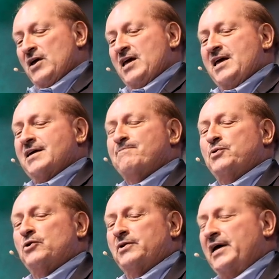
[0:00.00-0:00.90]
he can
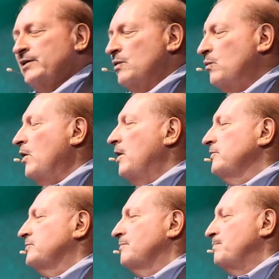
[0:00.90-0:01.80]
pull down the
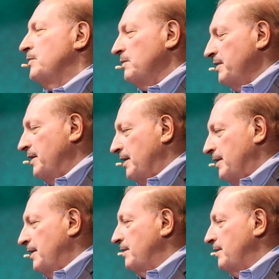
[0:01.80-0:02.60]
walls of Berlin